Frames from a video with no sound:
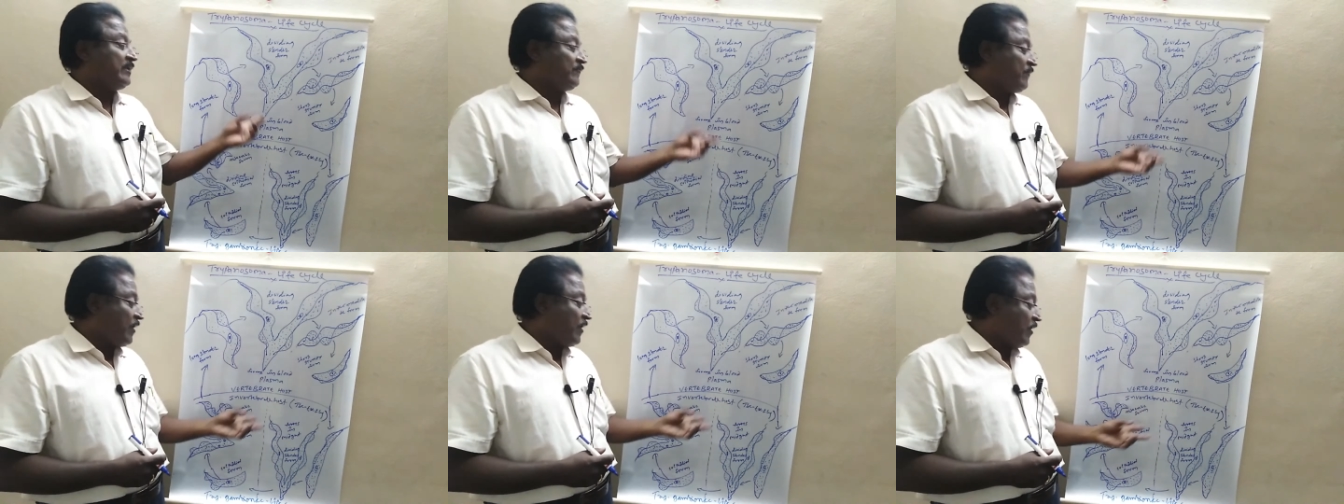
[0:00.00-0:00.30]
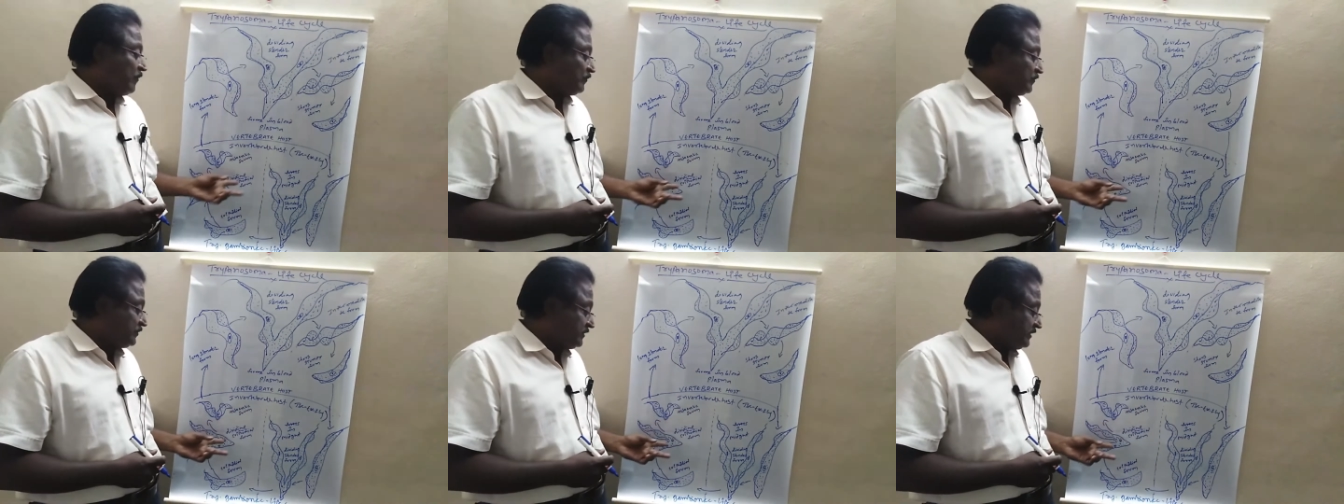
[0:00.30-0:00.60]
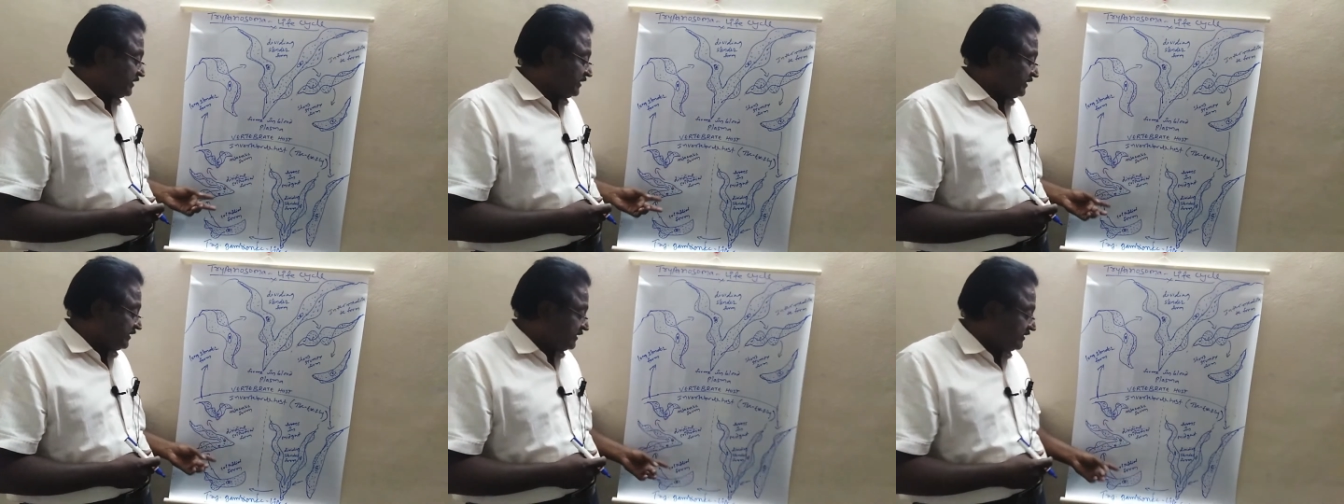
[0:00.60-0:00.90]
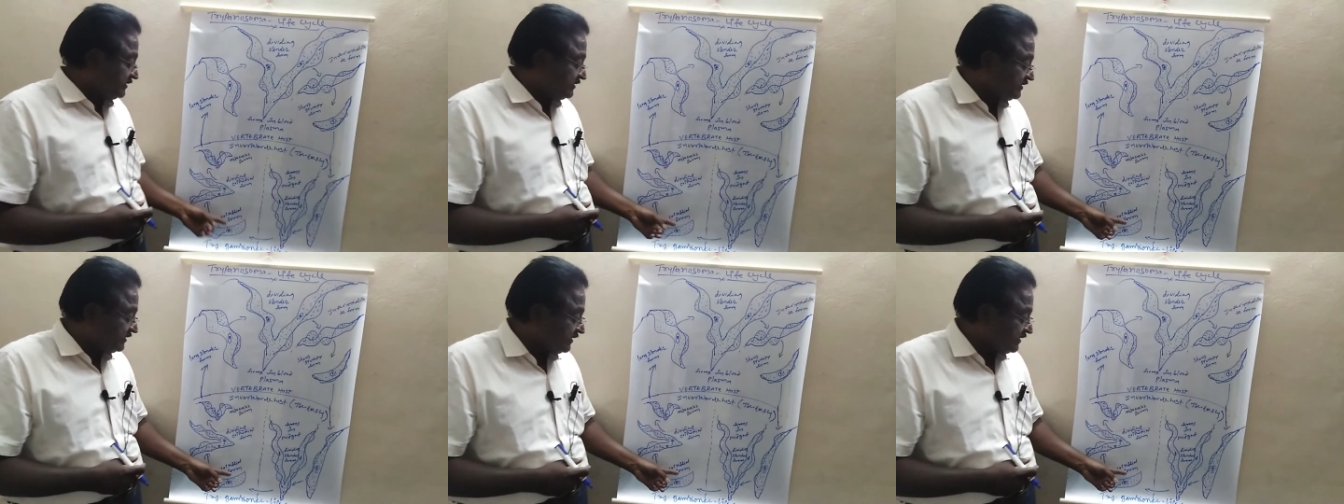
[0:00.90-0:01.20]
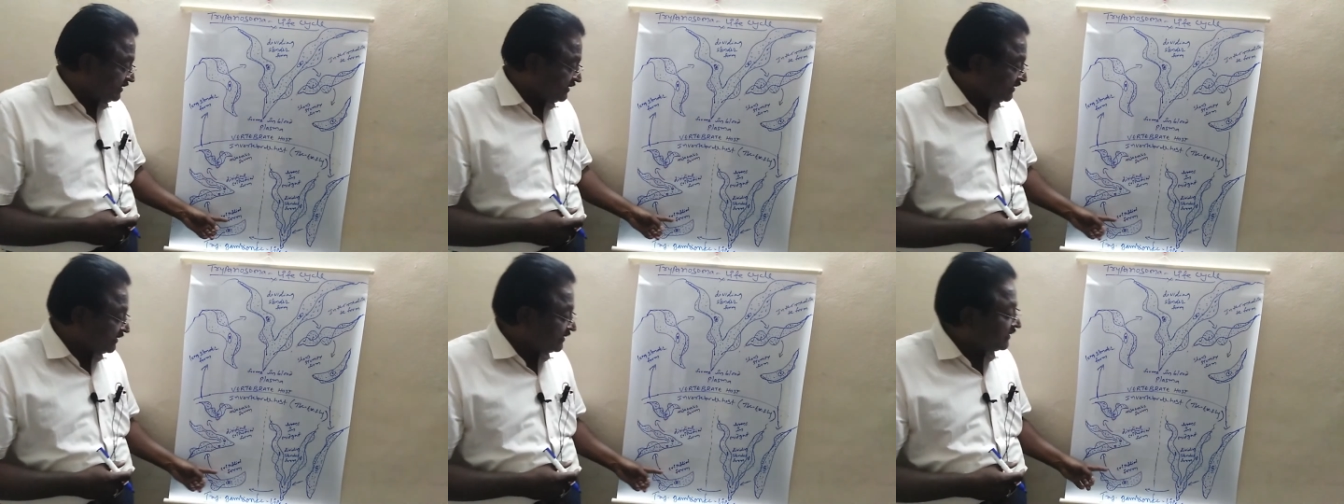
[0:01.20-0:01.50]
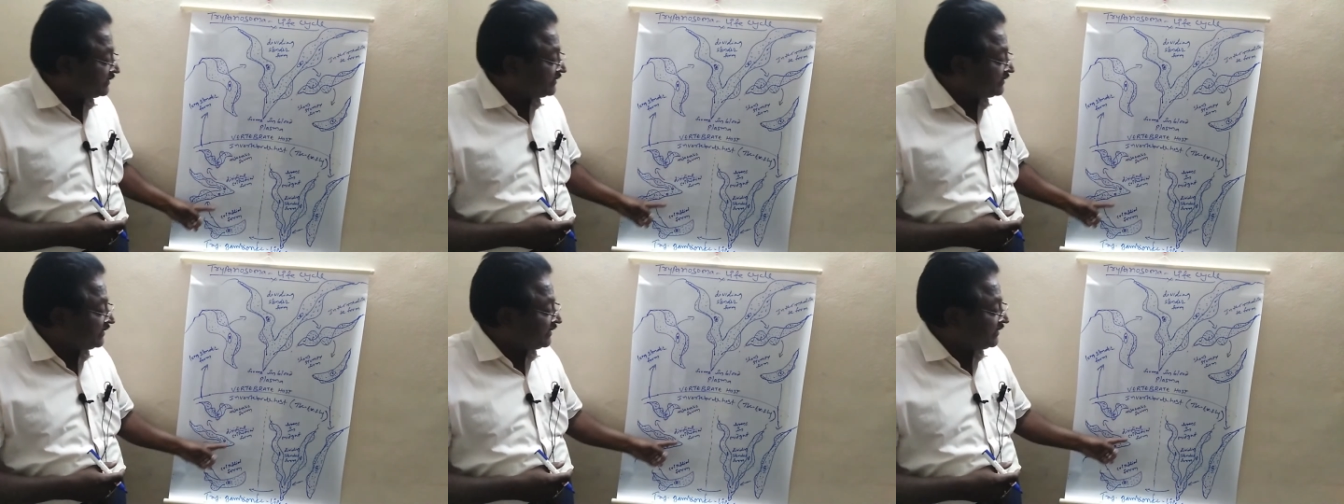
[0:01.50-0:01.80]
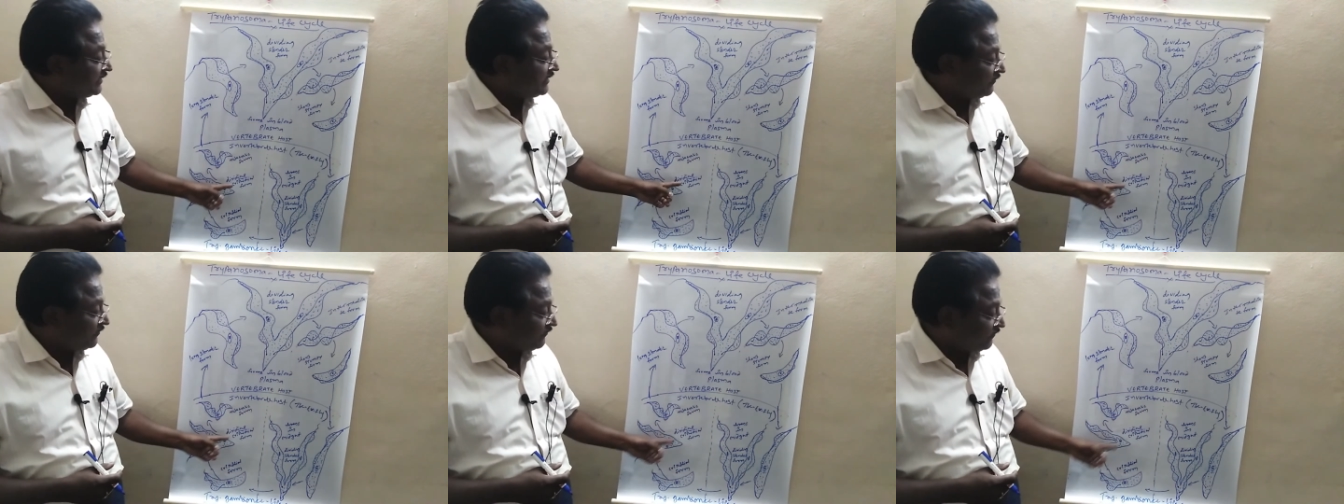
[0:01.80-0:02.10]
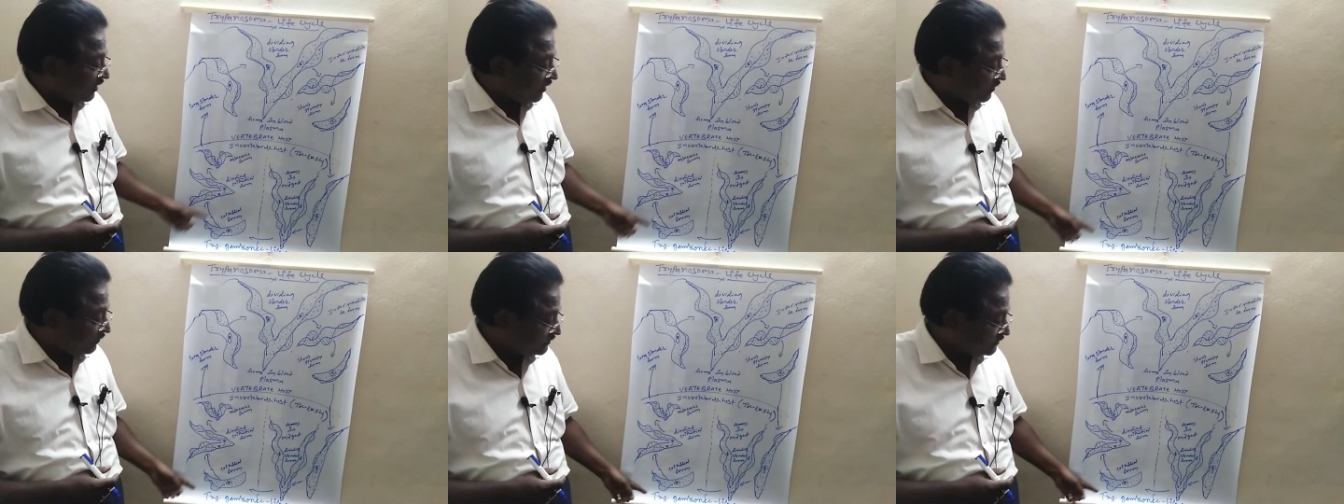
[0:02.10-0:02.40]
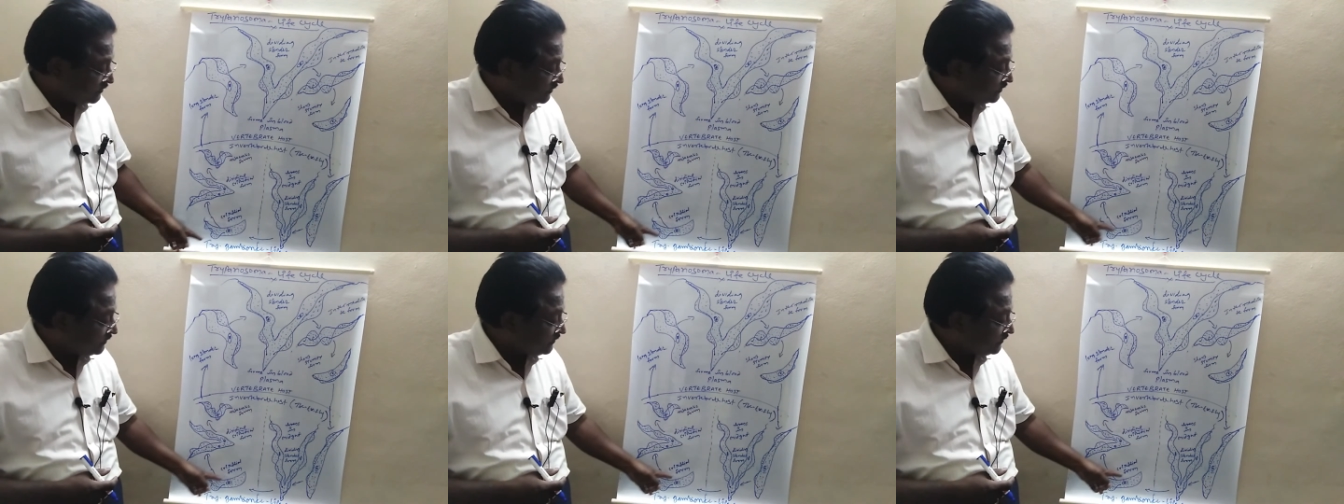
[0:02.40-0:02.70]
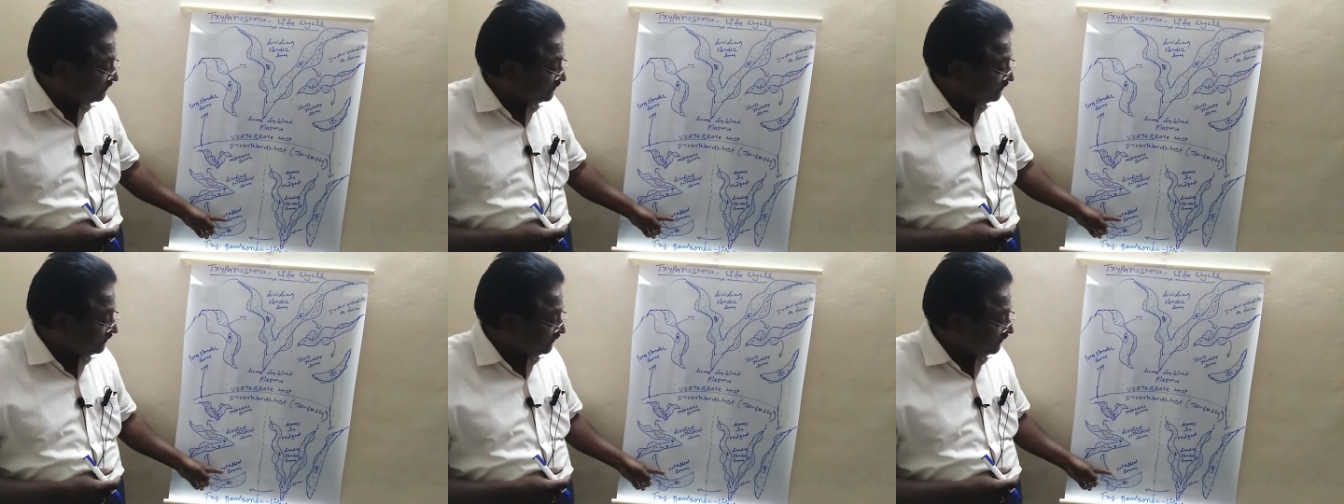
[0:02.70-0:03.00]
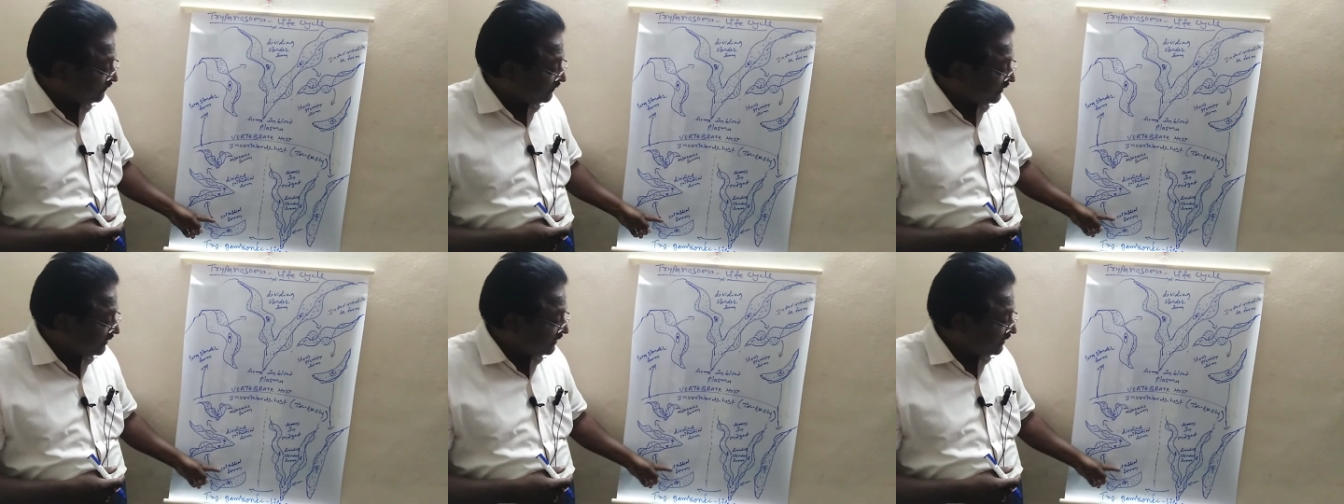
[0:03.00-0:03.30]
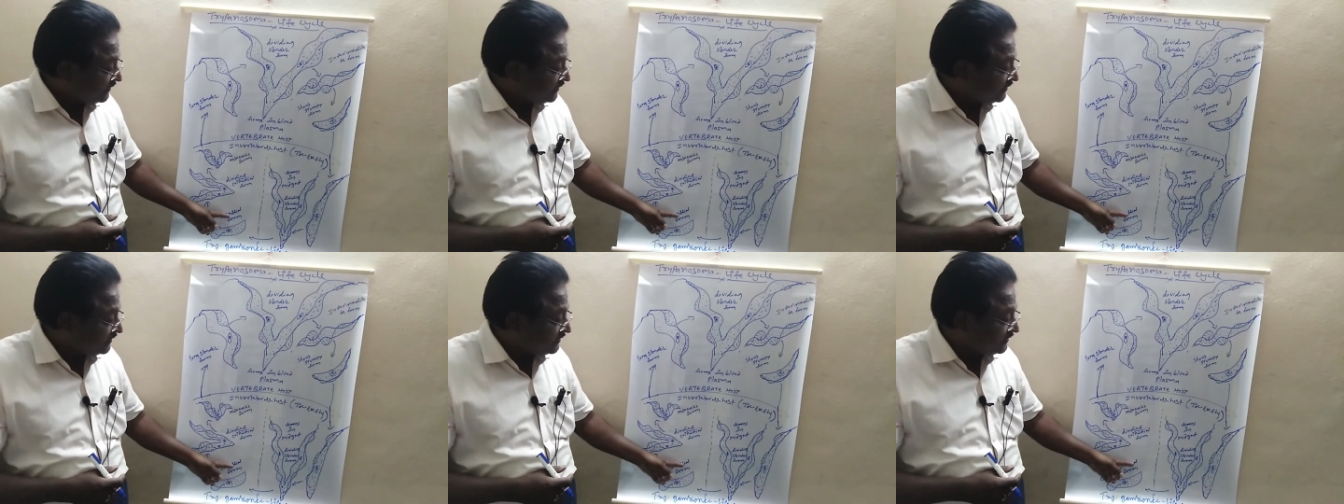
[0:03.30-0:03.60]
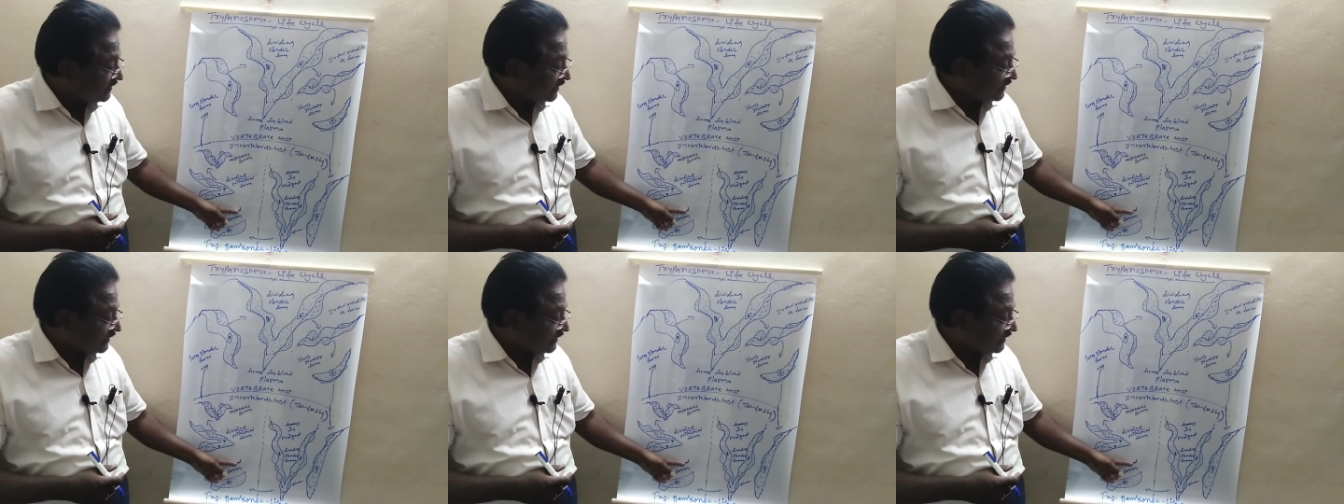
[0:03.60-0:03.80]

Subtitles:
forms. Here it is critidial forms. This is the